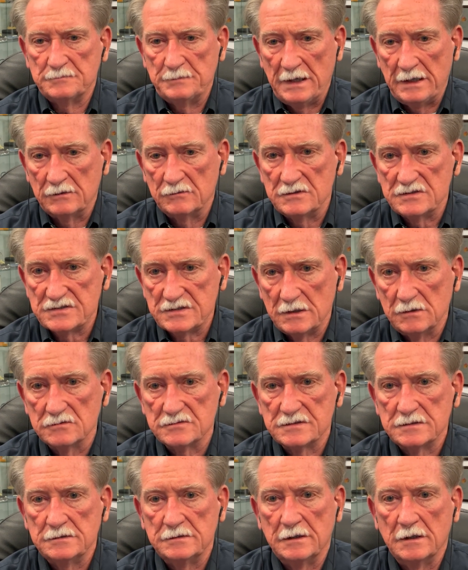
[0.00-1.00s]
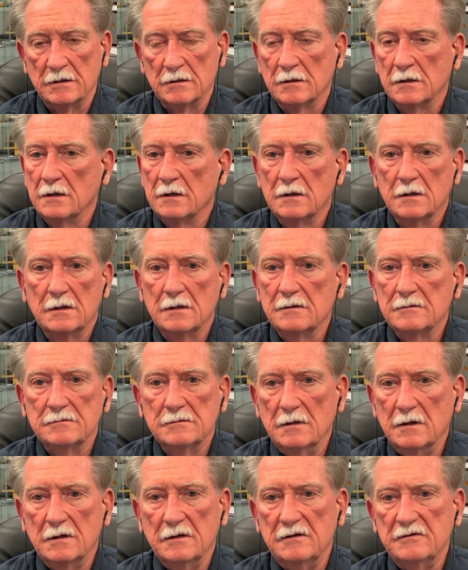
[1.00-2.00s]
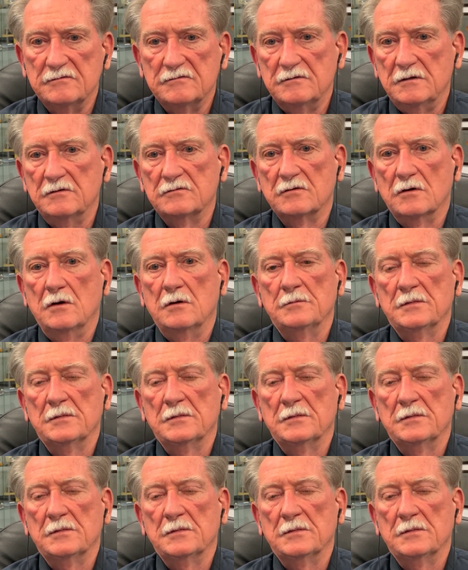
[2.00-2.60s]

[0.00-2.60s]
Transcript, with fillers: battery cells in there. No, it's, it's all